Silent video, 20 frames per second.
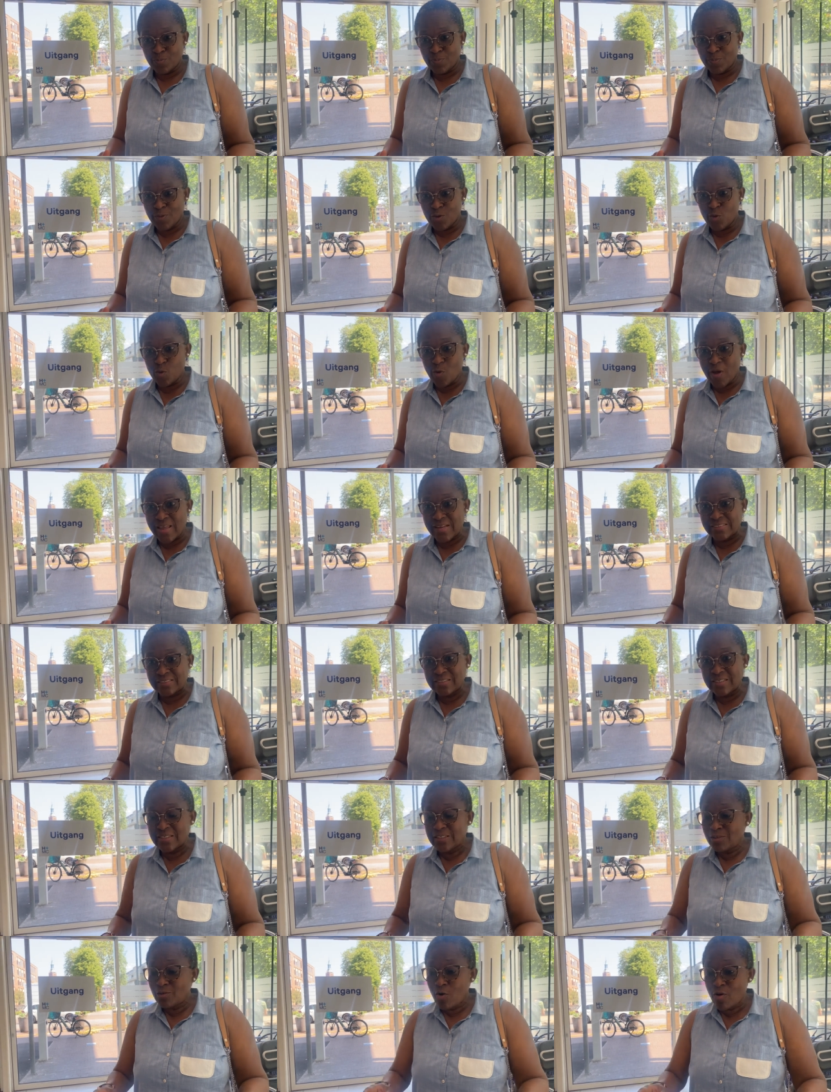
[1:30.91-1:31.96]
Mm -hmm. You know, I
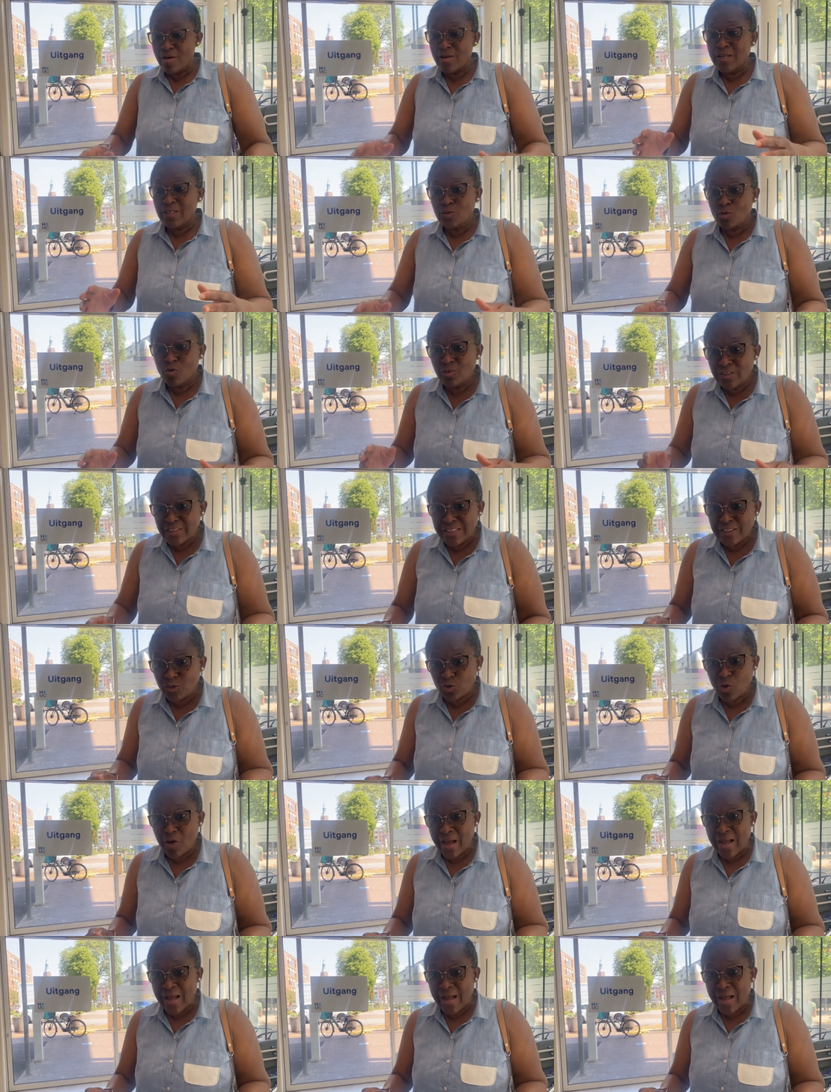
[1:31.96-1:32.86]
mm-hmm. don't don't injure